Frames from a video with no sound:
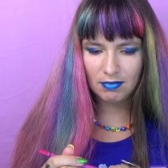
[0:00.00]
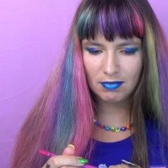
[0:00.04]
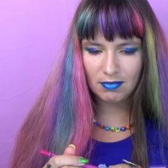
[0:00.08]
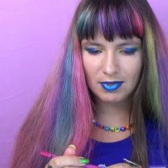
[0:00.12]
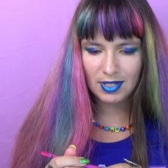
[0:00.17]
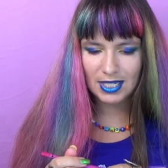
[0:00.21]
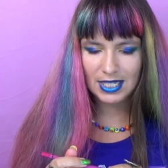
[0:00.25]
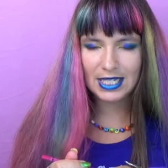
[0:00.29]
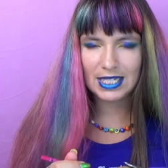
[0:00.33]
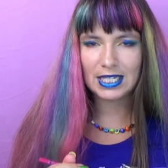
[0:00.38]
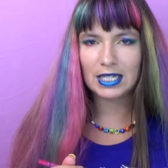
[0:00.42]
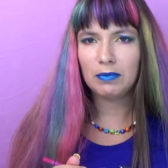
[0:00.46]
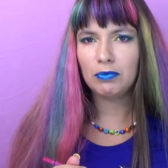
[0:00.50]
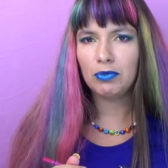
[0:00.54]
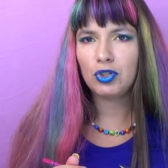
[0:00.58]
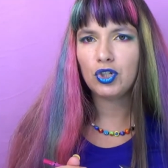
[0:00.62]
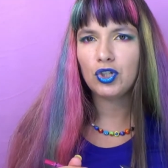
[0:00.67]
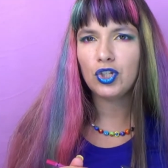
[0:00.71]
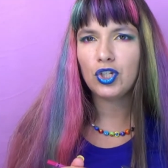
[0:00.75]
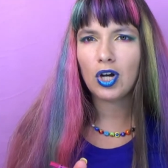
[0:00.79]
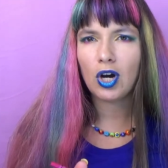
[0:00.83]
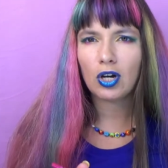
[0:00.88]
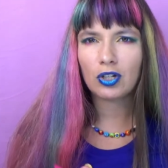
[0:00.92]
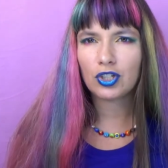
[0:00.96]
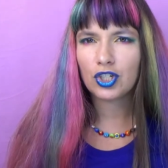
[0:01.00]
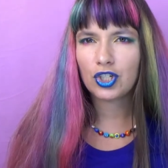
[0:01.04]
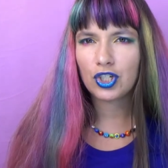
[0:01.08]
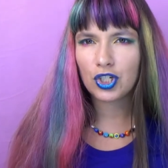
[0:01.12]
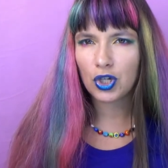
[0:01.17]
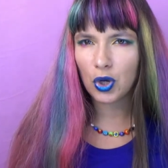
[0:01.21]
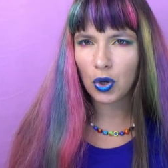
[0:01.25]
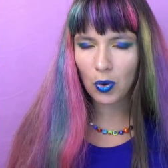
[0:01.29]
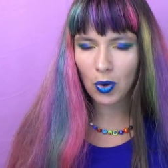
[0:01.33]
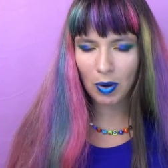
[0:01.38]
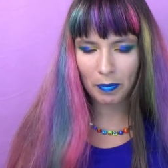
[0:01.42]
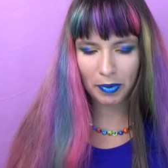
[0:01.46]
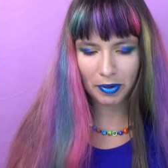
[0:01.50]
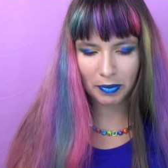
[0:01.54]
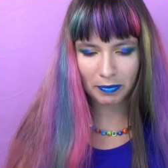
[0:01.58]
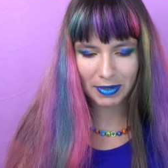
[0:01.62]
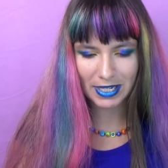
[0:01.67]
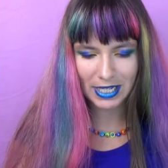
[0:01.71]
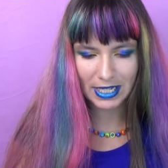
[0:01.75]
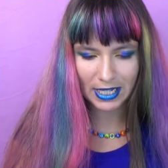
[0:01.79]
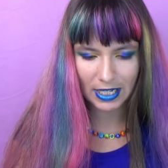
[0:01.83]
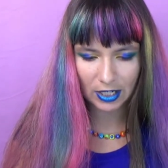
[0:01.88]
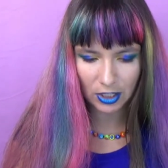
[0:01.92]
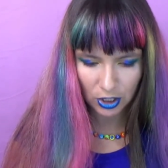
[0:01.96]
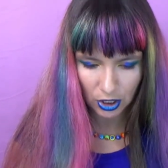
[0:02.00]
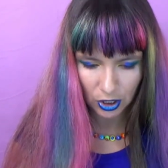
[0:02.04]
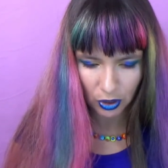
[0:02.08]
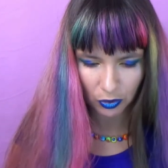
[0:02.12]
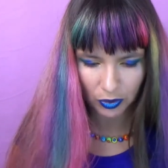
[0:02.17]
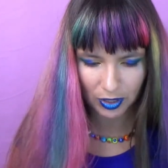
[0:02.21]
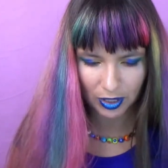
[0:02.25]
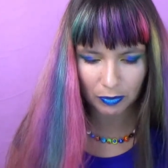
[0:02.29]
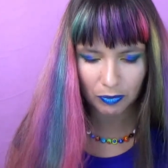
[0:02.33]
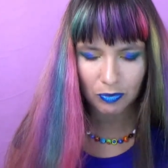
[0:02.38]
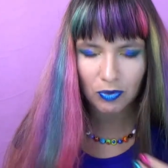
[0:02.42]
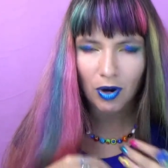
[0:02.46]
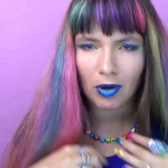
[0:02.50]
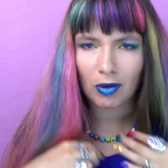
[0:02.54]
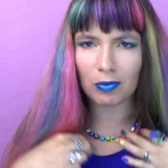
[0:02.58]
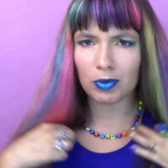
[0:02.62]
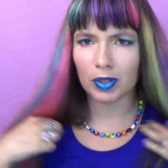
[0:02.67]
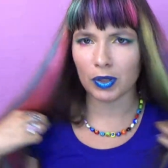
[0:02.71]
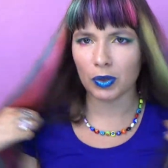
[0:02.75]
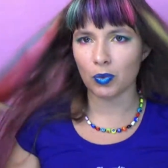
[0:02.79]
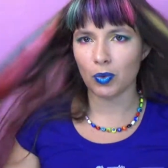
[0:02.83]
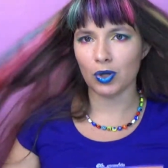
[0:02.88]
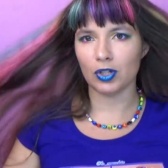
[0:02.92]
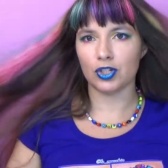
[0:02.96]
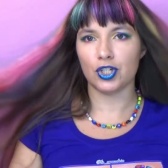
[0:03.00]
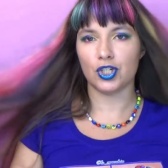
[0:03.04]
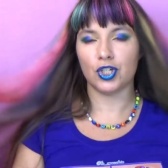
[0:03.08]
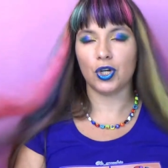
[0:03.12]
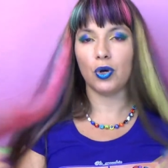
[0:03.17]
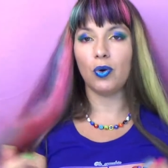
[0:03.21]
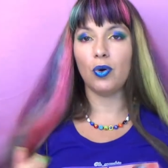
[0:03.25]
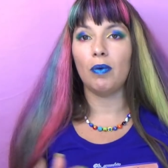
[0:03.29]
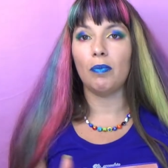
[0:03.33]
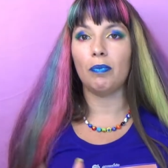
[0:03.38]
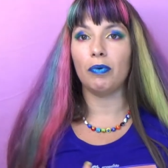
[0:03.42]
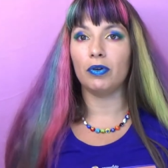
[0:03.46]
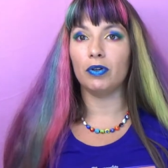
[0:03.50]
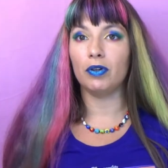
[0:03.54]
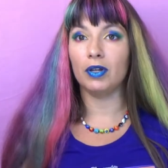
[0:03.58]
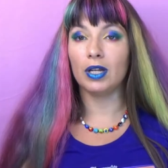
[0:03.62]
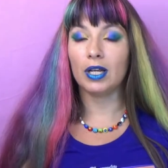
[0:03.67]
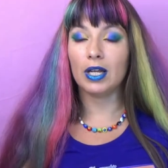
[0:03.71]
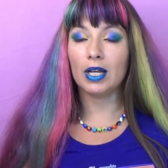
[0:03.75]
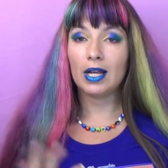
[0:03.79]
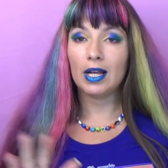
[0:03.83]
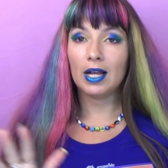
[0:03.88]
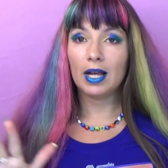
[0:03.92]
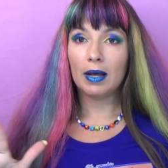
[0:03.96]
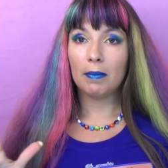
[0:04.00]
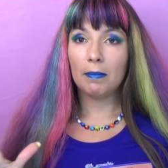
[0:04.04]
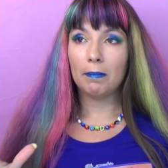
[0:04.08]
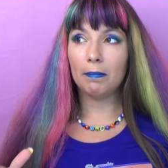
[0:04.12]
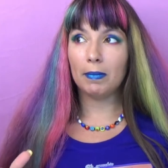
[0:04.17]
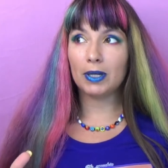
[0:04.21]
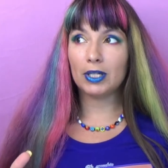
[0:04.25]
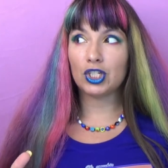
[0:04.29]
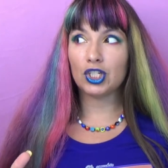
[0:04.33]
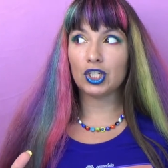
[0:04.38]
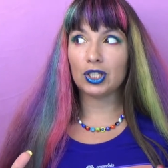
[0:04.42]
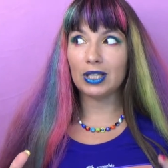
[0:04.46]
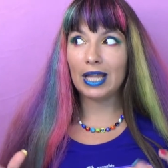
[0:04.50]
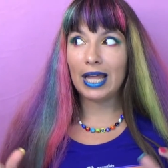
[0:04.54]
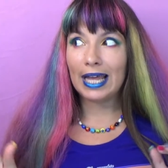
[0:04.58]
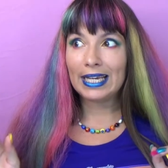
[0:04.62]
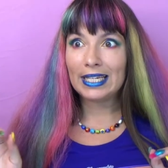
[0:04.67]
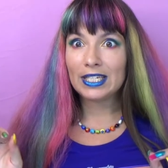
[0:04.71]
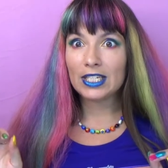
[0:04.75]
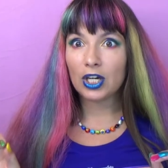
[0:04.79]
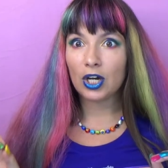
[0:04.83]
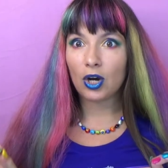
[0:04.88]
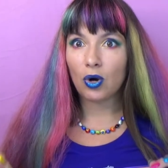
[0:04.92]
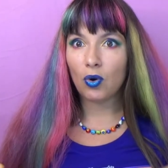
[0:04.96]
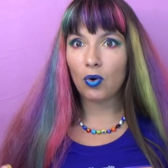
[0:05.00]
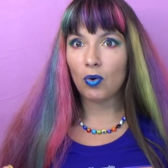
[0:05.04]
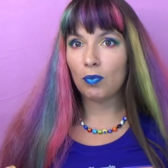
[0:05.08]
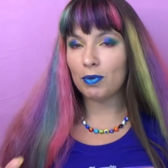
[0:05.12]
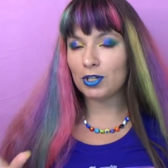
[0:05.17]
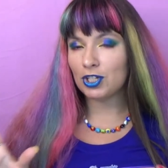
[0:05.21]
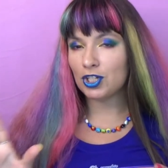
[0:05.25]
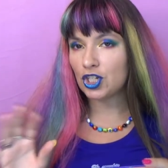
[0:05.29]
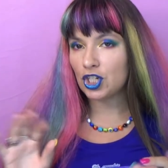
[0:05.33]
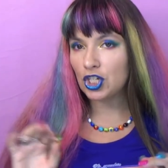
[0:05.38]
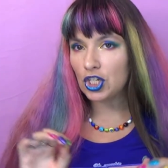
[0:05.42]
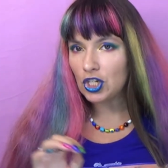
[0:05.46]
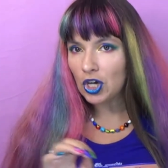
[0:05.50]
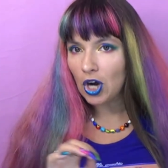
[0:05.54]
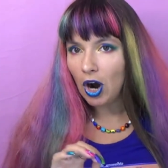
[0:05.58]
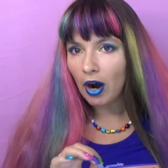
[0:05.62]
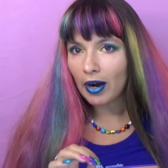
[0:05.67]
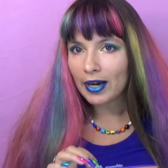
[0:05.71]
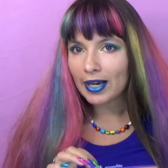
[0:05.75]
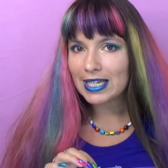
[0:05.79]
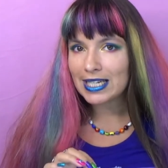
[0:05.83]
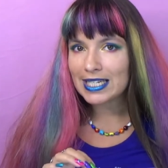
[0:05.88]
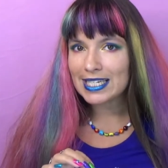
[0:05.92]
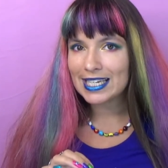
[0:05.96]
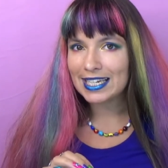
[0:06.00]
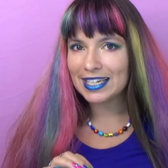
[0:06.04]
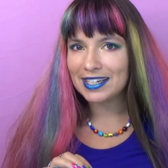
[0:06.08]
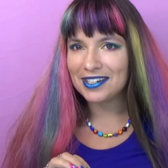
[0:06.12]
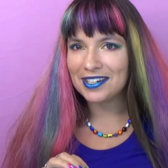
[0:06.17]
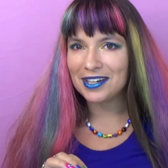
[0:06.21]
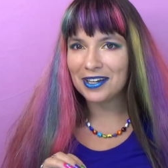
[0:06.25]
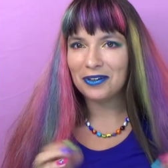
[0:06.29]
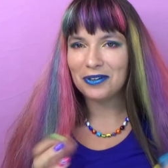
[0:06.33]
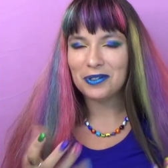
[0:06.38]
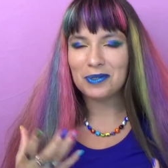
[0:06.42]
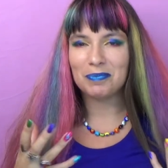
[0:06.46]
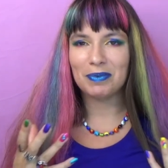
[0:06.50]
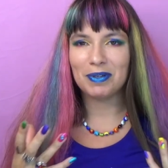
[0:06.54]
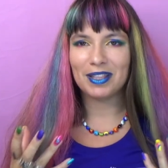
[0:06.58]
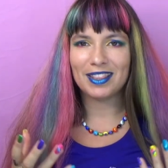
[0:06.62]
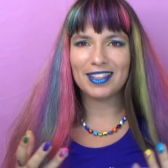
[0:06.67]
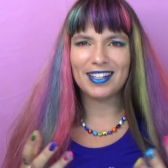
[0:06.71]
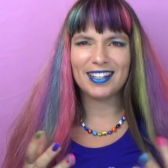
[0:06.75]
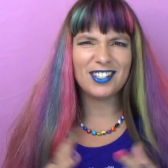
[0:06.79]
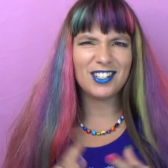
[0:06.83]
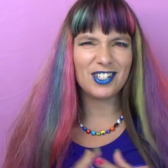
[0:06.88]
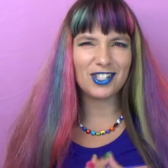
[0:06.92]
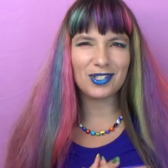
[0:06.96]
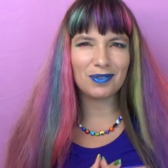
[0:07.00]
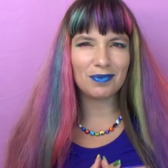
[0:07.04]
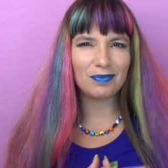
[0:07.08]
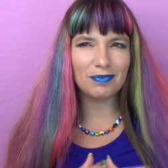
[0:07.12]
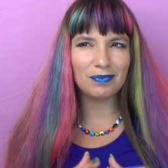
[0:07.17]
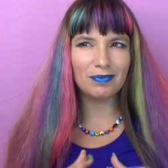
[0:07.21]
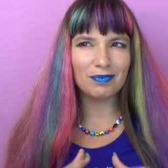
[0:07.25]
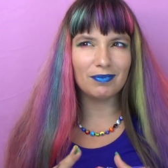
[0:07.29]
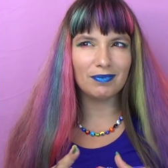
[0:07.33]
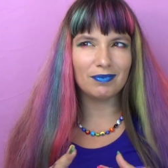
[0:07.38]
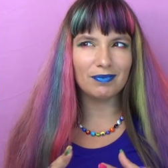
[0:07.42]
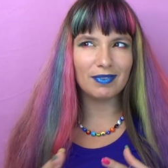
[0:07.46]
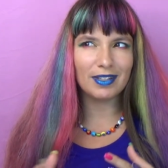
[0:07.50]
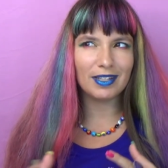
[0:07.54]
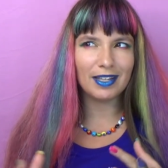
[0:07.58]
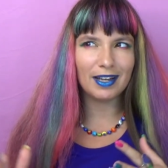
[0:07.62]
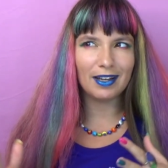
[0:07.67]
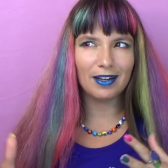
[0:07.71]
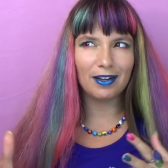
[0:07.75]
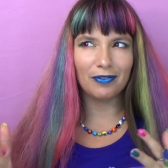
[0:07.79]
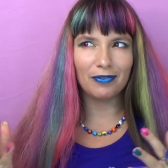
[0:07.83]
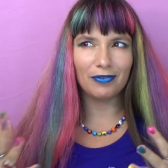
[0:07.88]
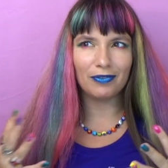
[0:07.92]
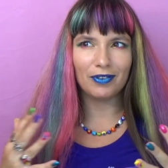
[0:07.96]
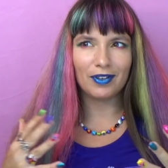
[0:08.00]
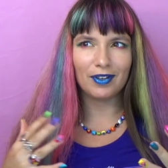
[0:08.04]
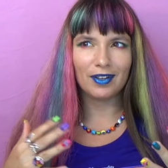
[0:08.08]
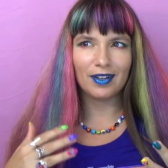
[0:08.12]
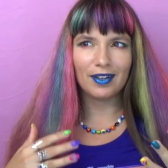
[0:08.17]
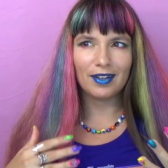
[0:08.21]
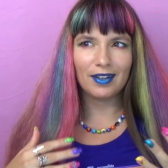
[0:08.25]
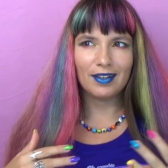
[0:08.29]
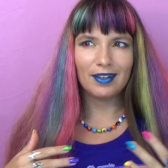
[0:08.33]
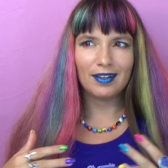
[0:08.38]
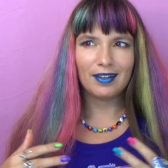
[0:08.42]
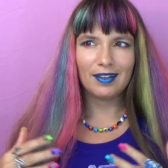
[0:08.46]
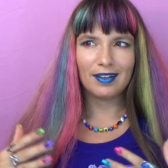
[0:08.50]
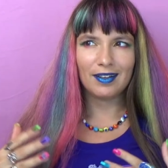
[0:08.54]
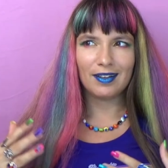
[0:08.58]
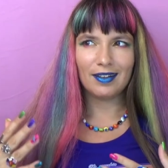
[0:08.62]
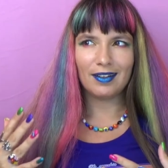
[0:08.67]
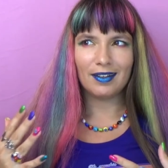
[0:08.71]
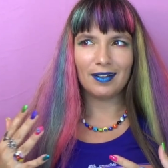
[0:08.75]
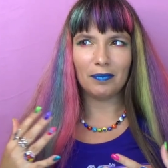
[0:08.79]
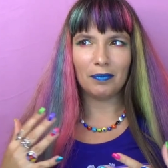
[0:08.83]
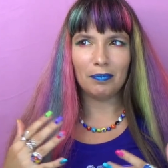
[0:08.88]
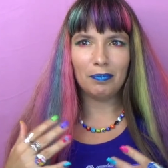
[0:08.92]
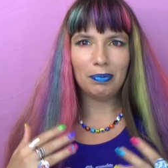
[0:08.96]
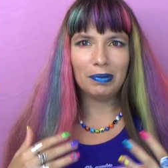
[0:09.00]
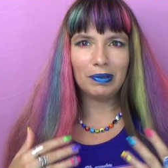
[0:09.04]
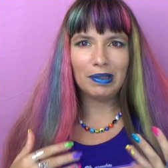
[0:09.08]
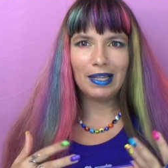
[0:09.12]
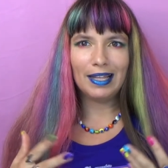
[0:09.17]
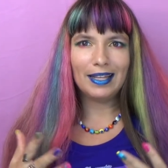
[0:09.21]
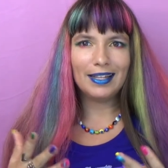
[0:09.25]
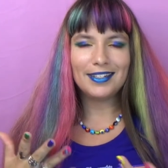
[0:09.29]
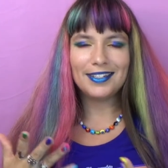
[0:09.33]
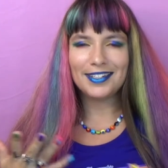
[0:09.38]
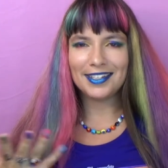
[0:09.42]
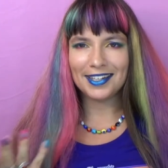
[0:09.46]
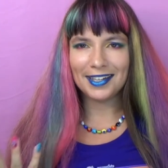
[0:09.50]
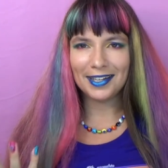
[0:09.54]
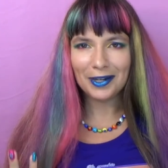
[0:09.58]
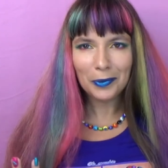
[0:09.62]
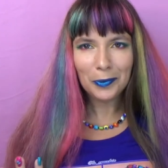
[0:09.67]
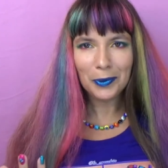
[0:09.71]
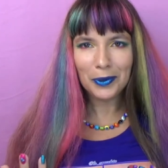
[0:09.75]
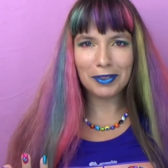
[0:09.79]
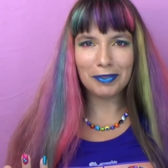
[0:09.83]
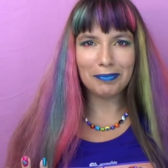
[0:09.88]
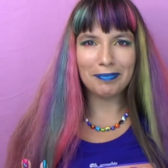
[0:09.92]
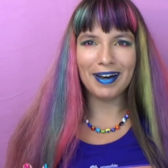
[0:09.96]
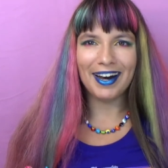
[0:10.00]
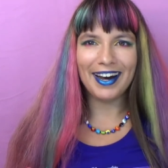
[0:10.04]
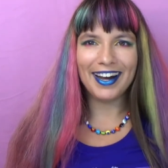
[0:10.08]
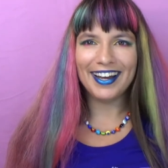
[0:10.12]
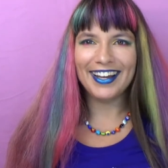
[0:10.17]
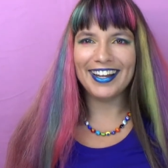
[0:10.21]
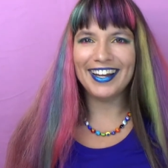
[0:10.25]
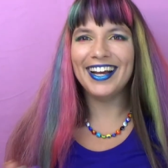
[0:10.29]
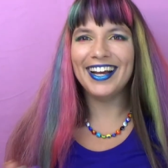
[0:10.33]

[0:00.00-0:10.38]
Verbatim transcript: seem to not show up on my skin tone. They probably will show up on much lighter or much darker skin tones, but they just kind of blend in with mine.